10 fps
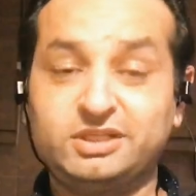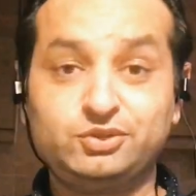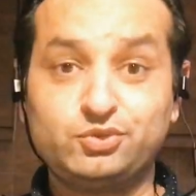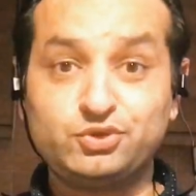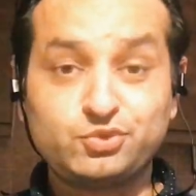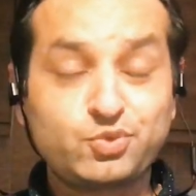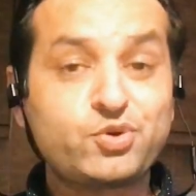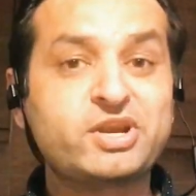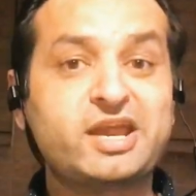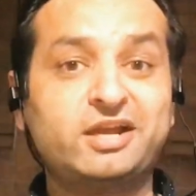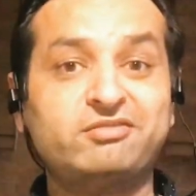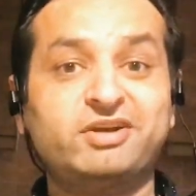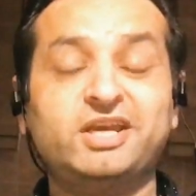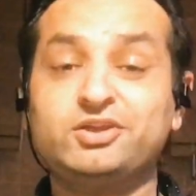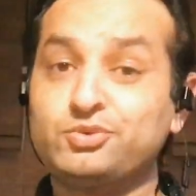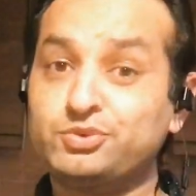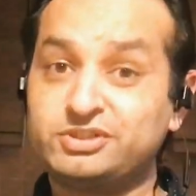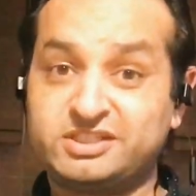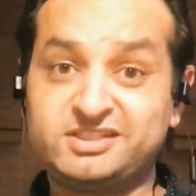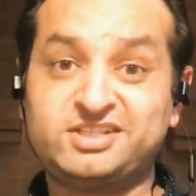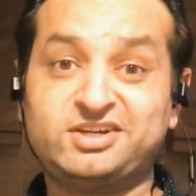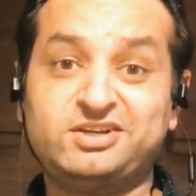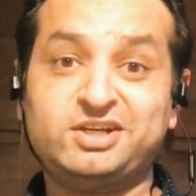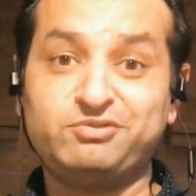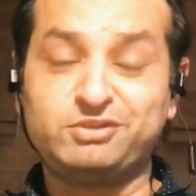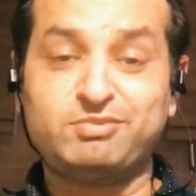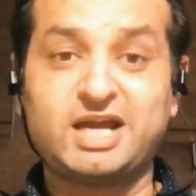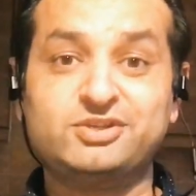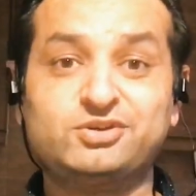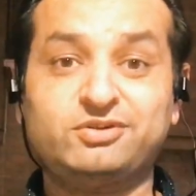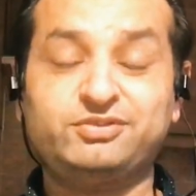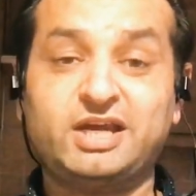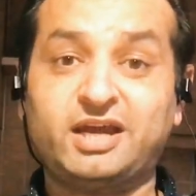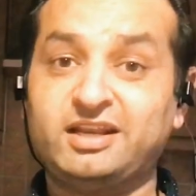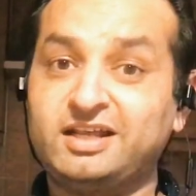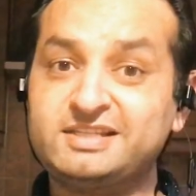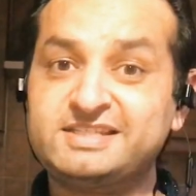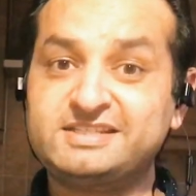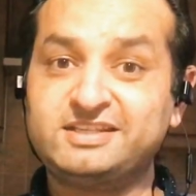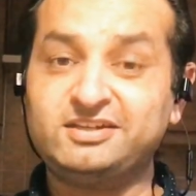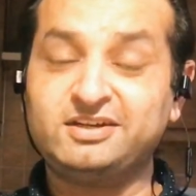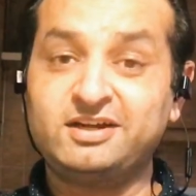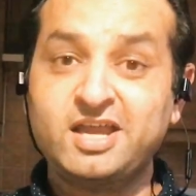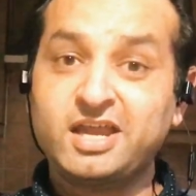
you won't agree, you would disagree with my sort of analysis here,